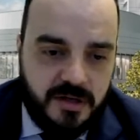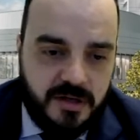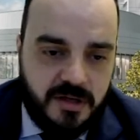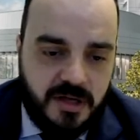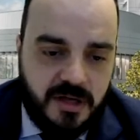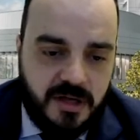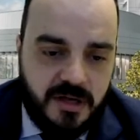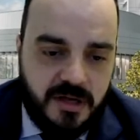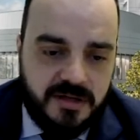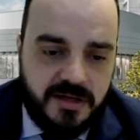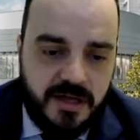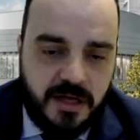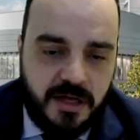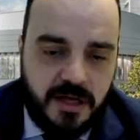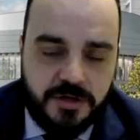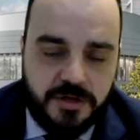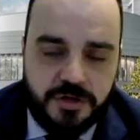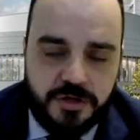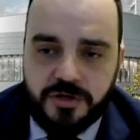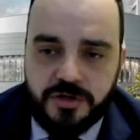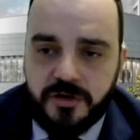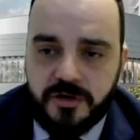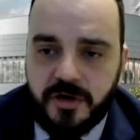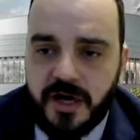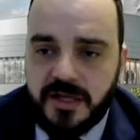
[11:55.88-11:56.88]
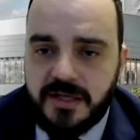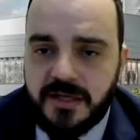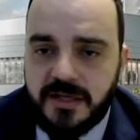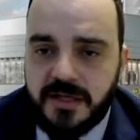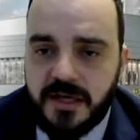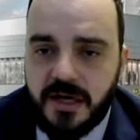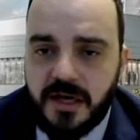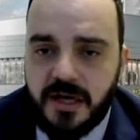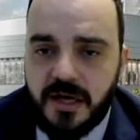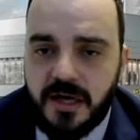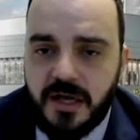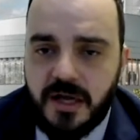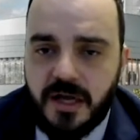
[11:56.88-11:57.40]
attached retina,
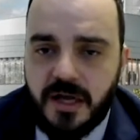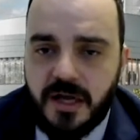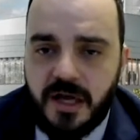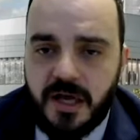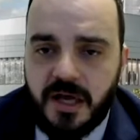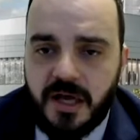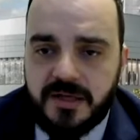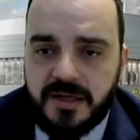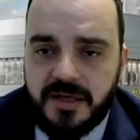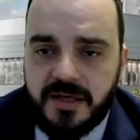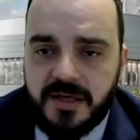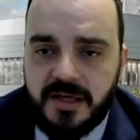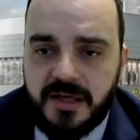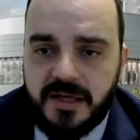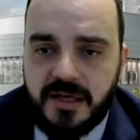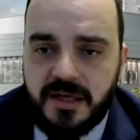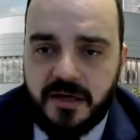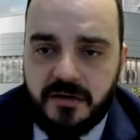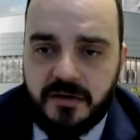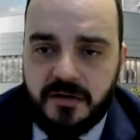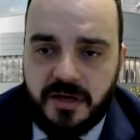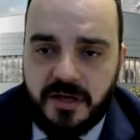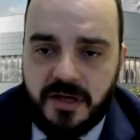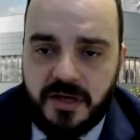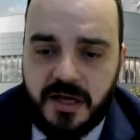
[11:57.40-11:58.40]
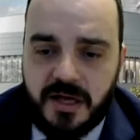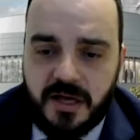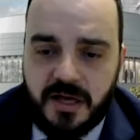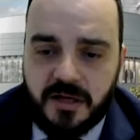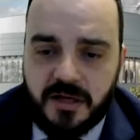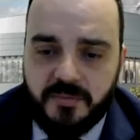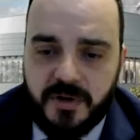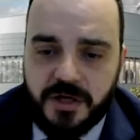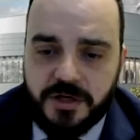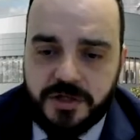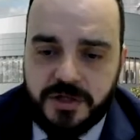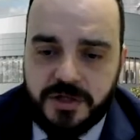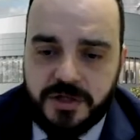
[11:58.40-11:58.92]
and here a young
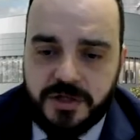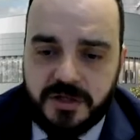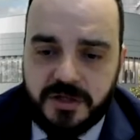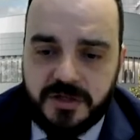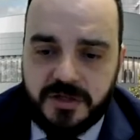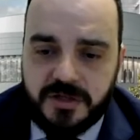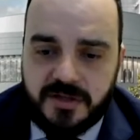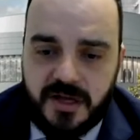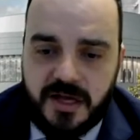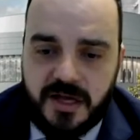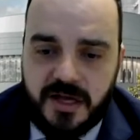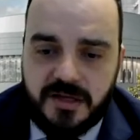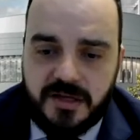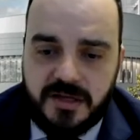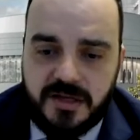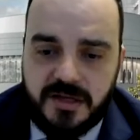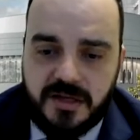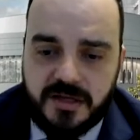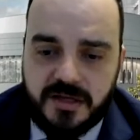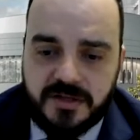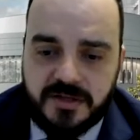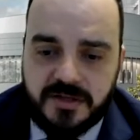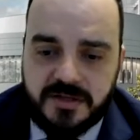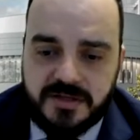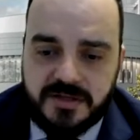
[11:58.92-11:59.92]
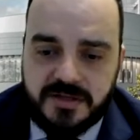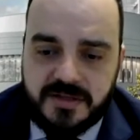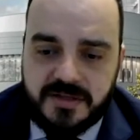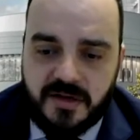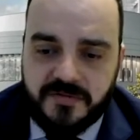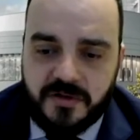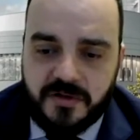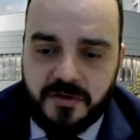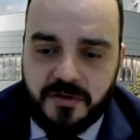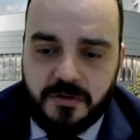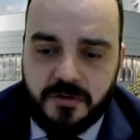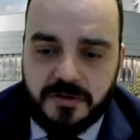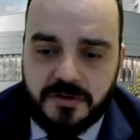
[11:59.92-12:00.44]
patient 8 years
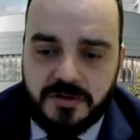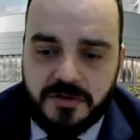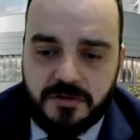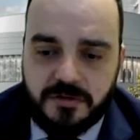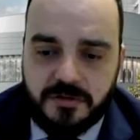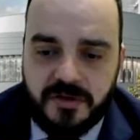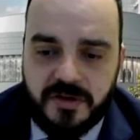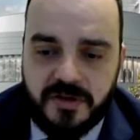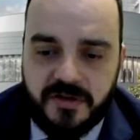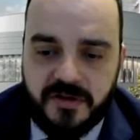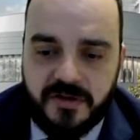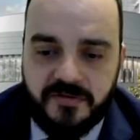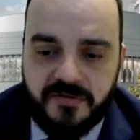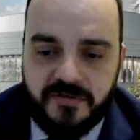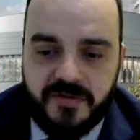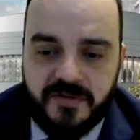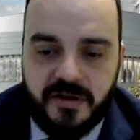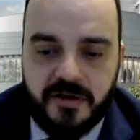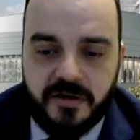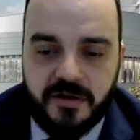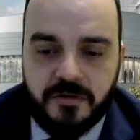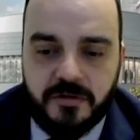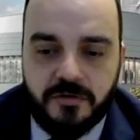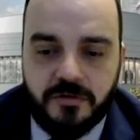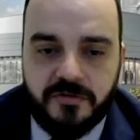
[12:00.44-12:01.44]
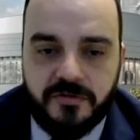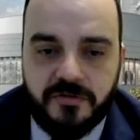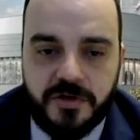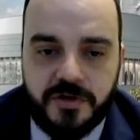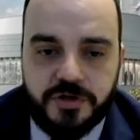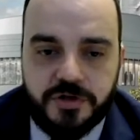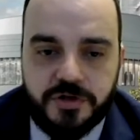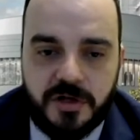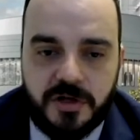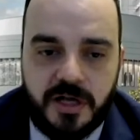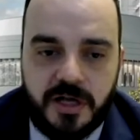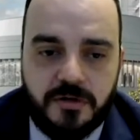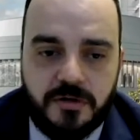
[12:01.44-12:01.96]
afterwards with a very good
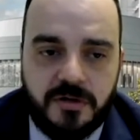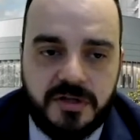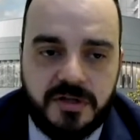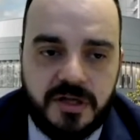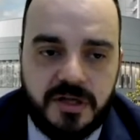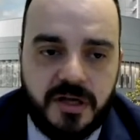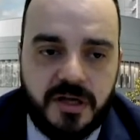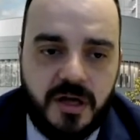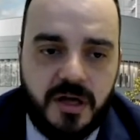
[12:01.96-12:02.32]
visual acuity.